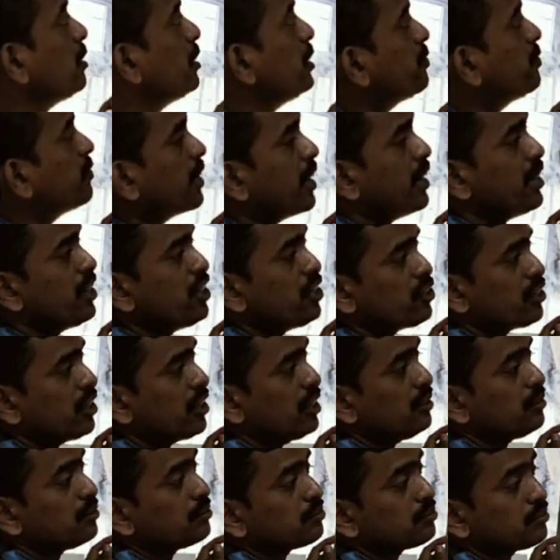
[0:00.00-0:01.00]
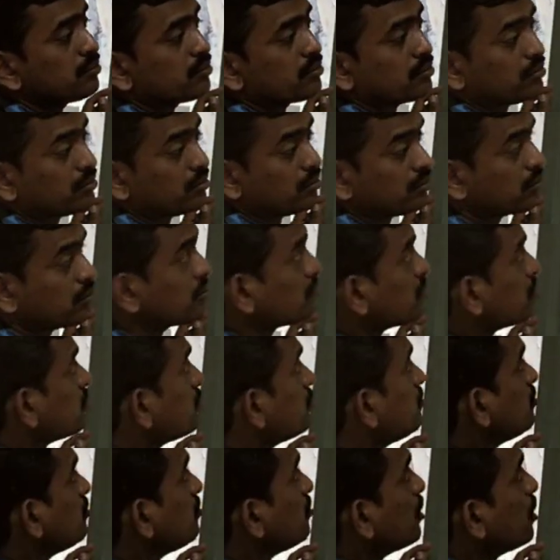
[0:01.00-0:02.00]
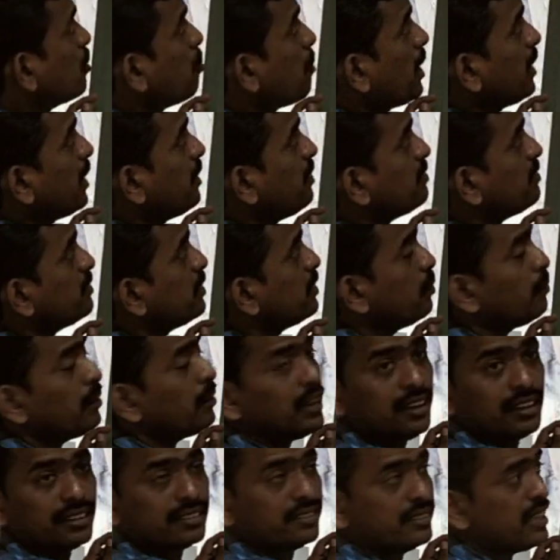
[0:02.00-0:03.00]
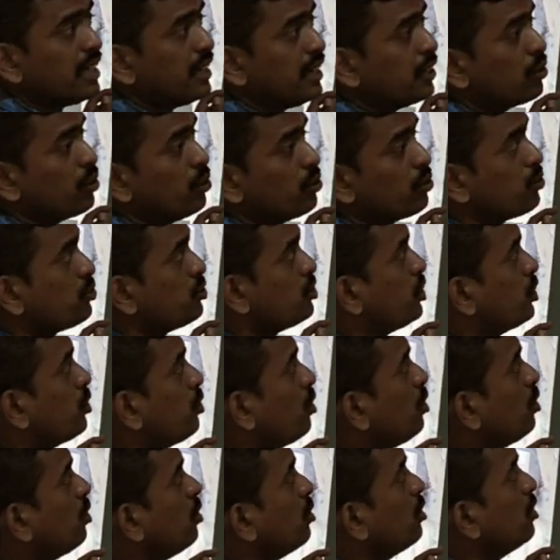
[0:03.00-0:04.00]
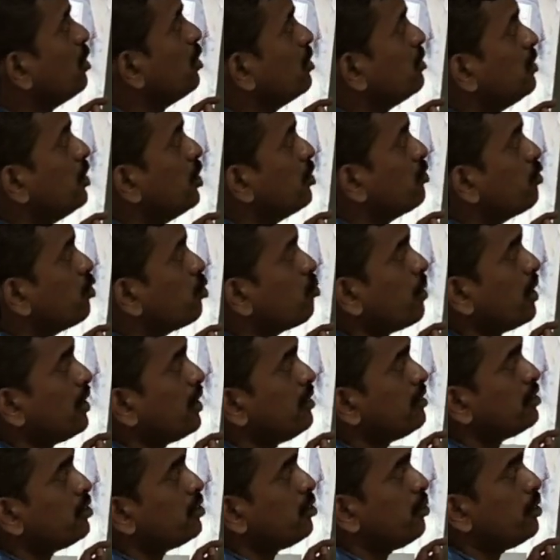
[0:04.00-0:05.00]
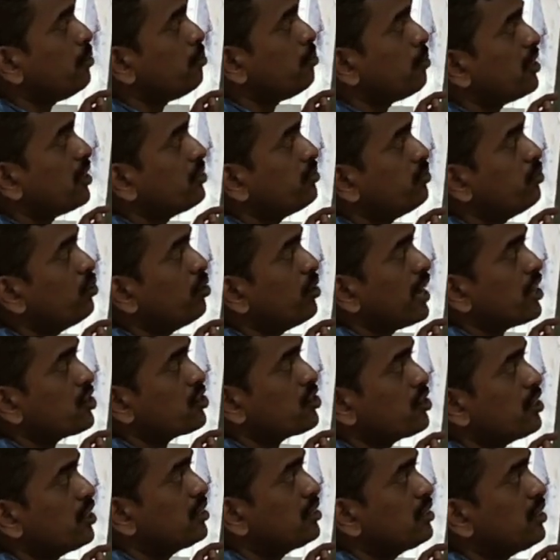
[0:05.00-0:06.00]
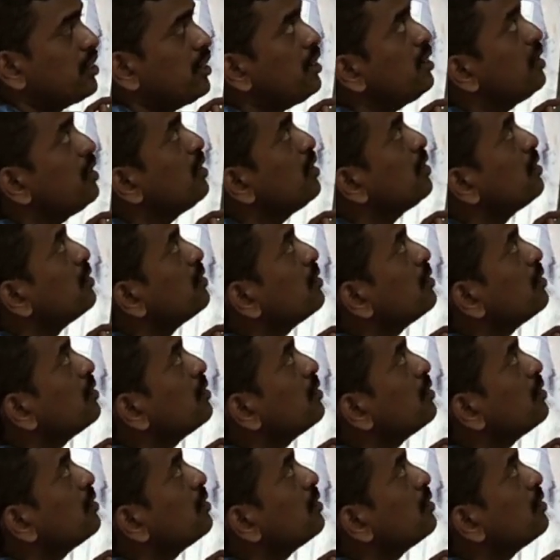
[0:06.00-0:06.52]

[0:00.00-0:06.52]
If condition minus 11 less than equal to 0, therefore minus 7 plus 4 asterisk 3,